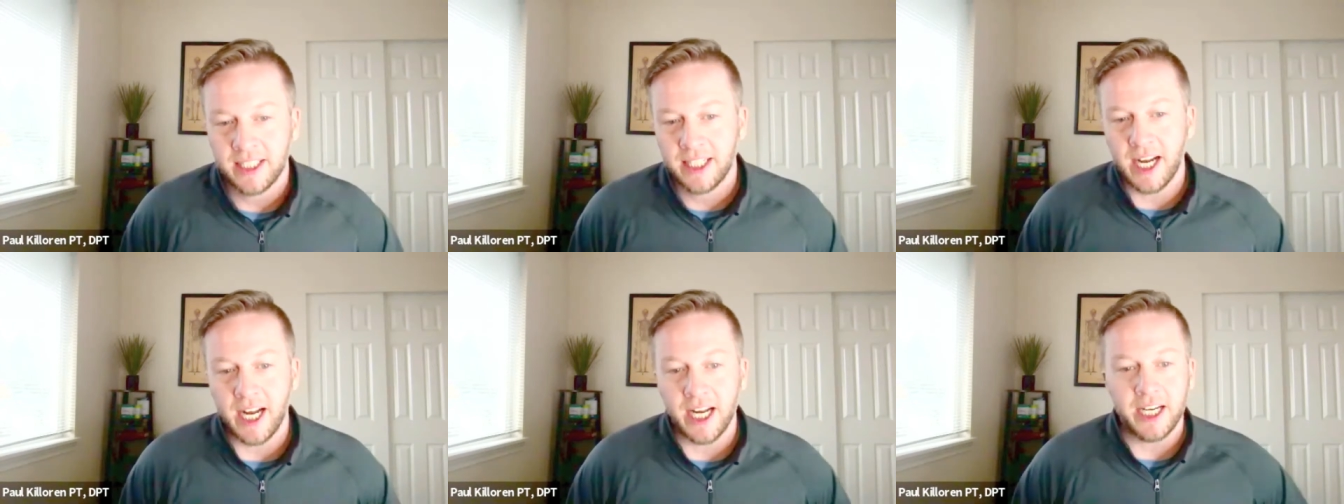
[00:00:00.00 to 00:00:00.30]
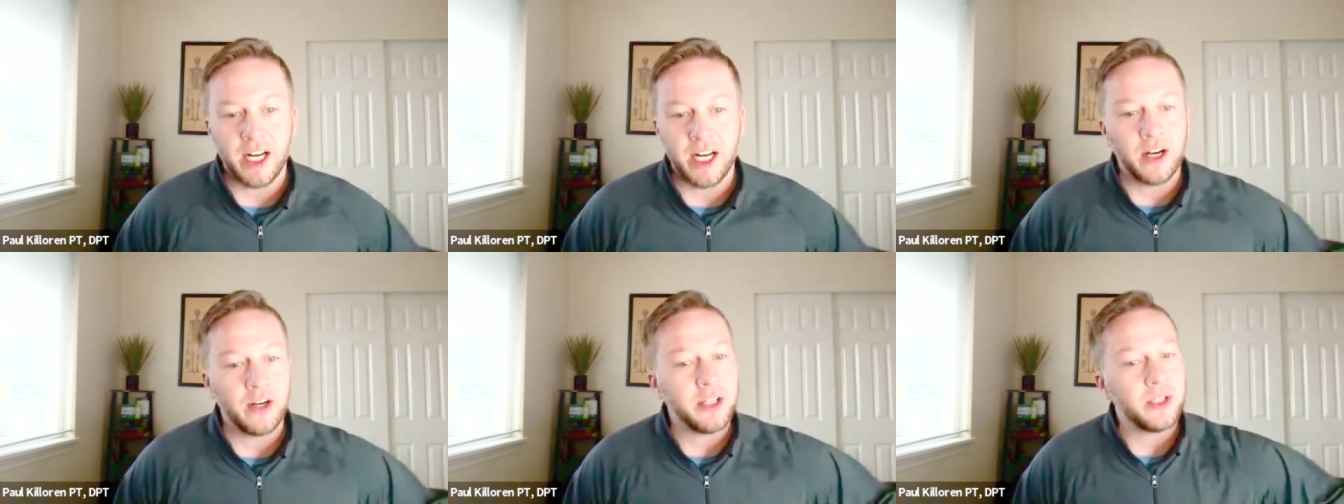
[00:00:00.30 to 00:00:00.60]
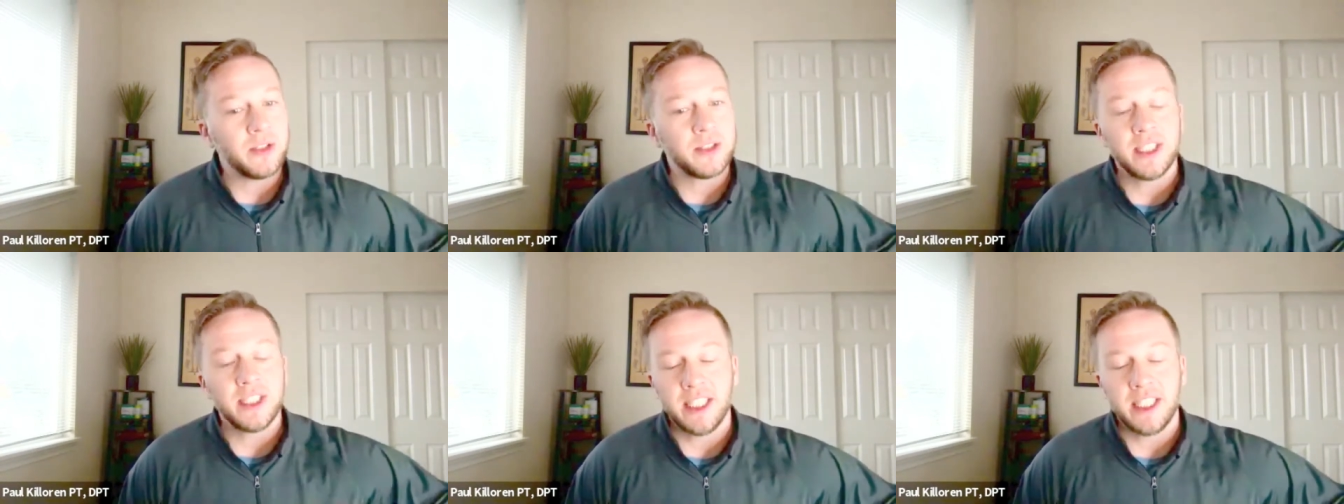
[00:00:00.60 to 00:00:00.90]
I know you
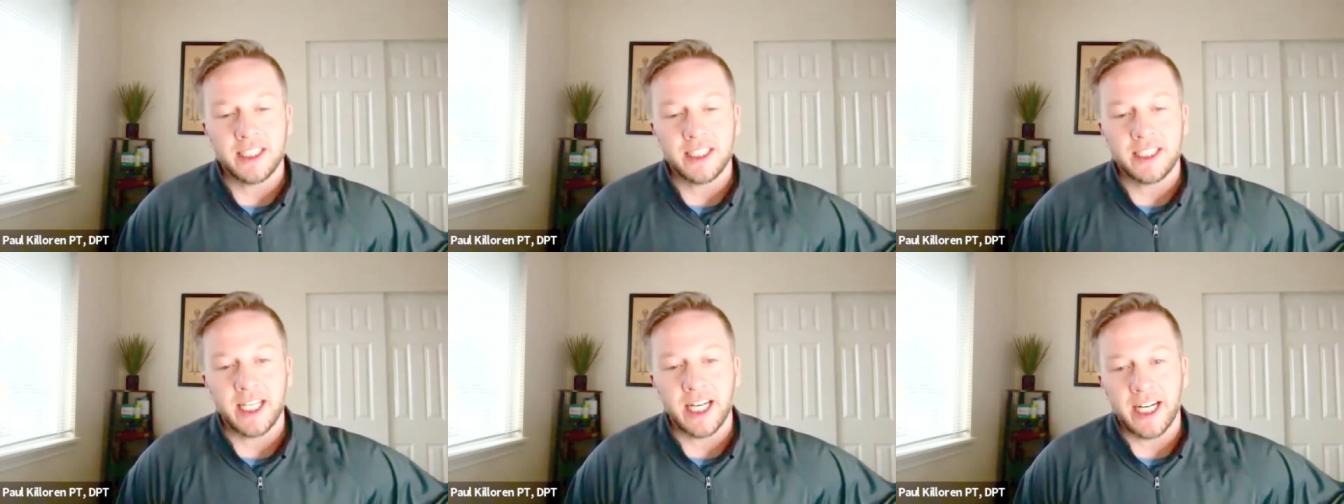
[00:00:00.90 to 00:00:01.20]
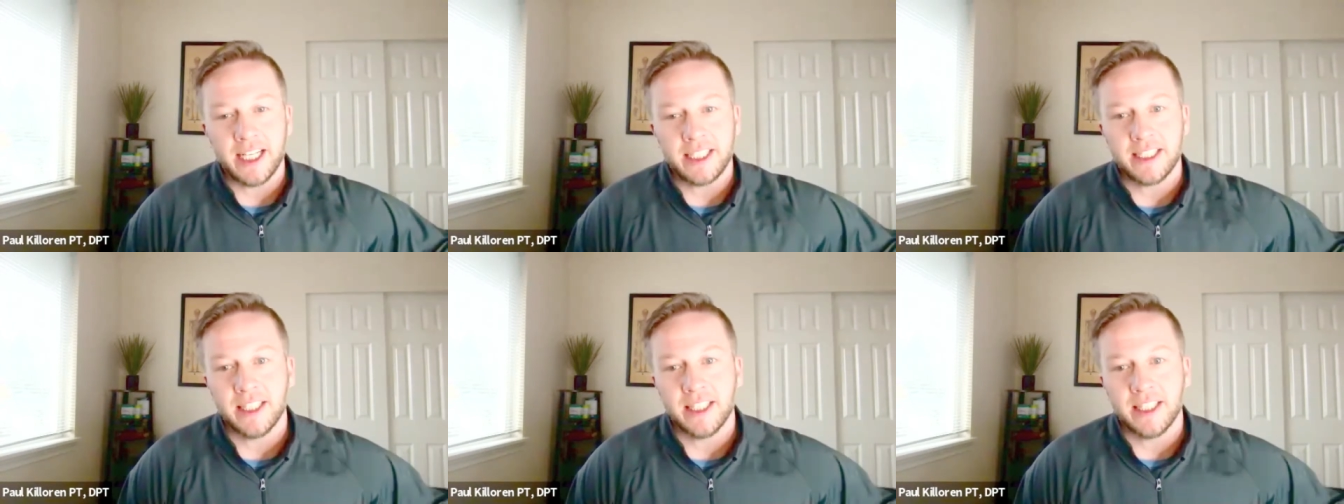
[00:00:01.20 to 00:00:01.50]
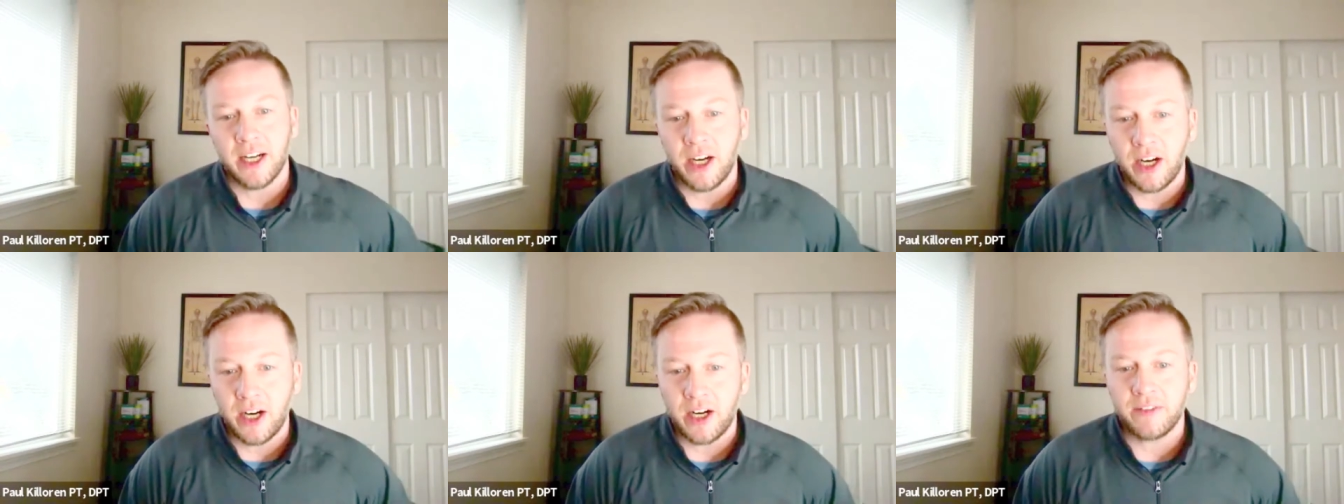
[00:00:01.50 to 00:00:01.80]
see these guys in
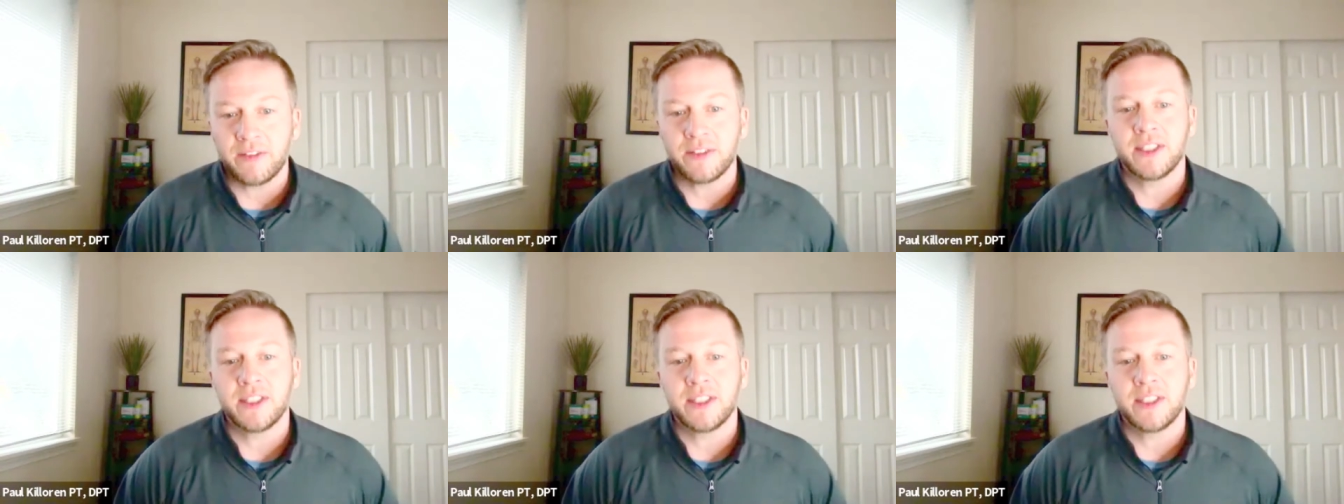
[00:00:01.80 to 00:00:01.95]
the off